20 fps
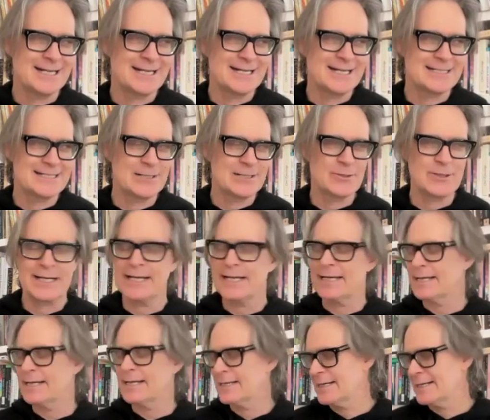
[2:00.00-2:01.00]
And I said,
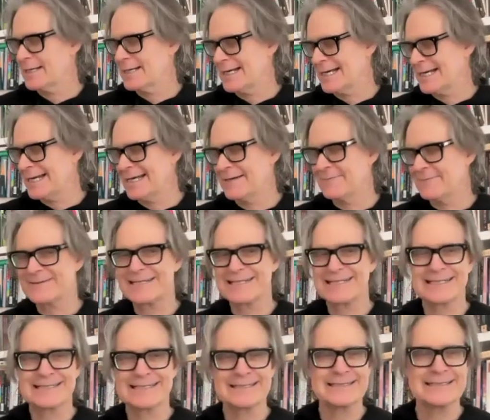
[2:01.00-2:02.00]
okay, I have
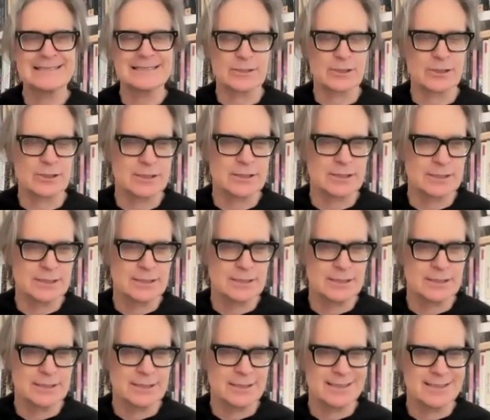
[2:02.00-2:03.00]
clear,
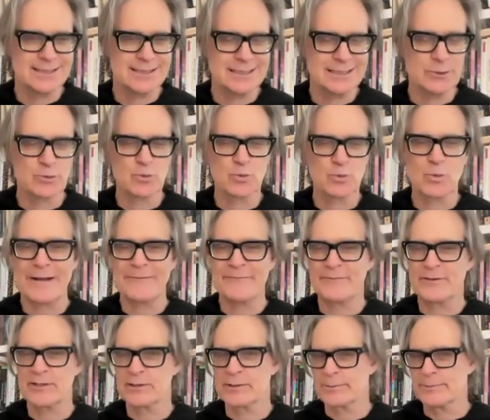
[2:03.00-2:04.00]

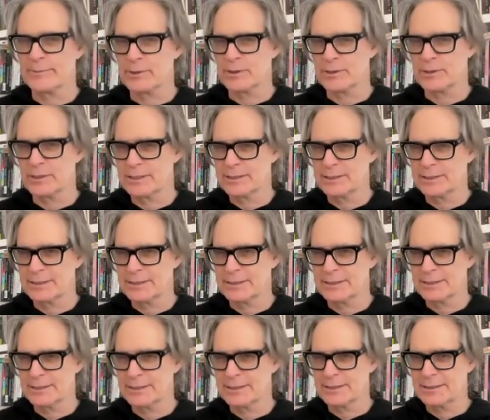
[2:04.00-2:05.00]
irrefutable,
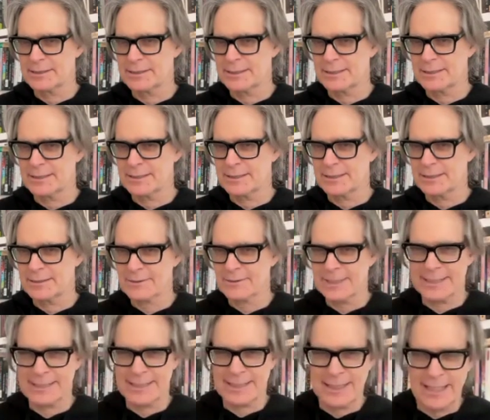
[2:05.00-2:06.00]

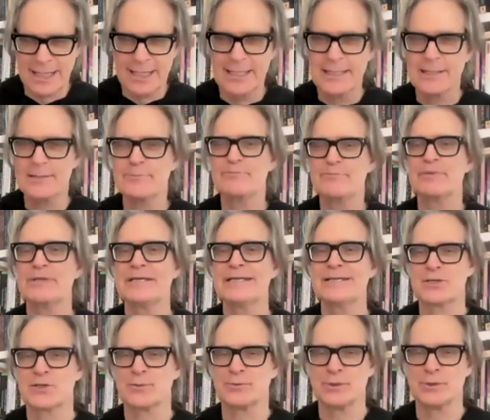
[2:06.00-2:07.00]
right,
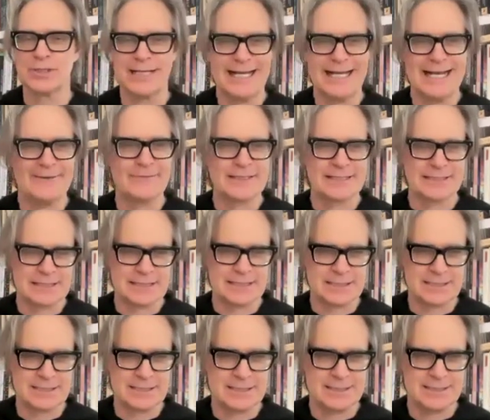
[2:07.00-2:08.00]
unimpeachable
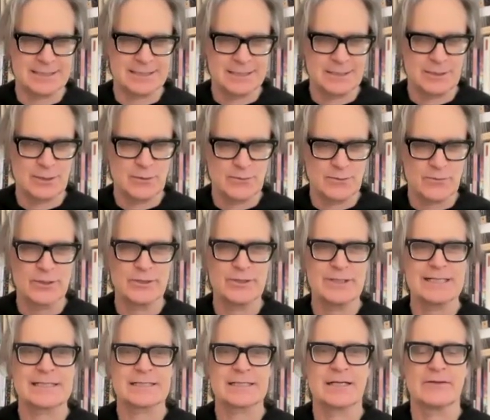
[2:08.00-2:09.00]
evidence for
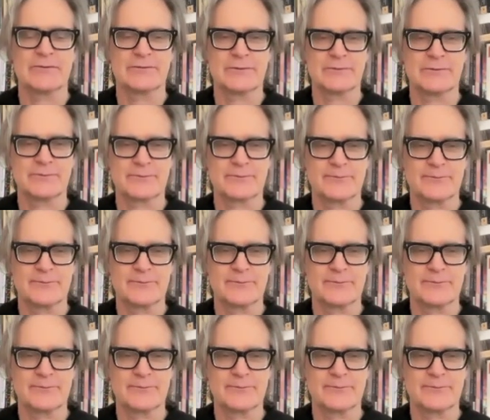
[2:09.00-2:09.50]
unique self.